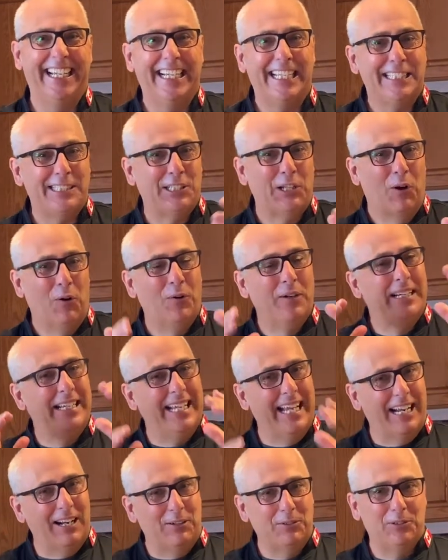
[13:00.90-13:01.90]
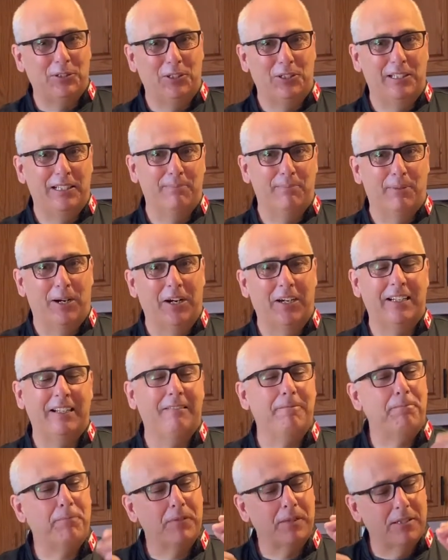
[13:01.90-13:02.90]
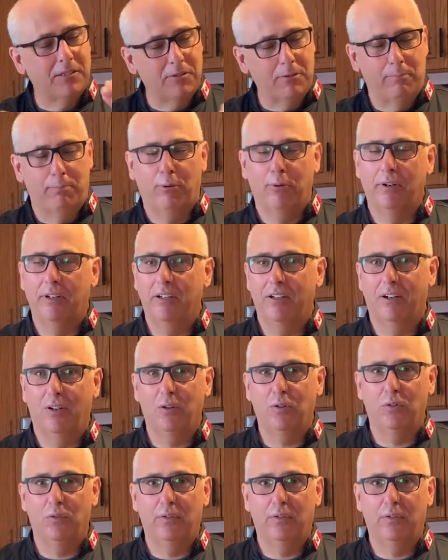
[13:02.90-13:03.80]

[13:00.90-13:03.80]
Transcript: so get out to the market, support your local